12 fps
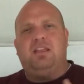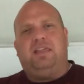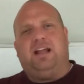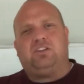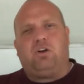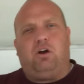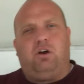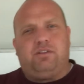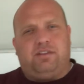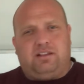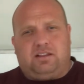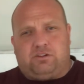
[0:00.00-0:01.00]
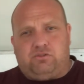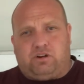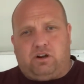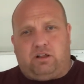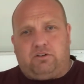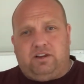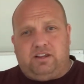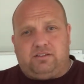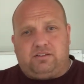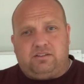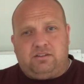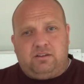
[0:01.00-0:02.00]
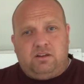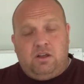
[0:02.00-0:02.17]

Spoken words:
That's all that the electric collar is.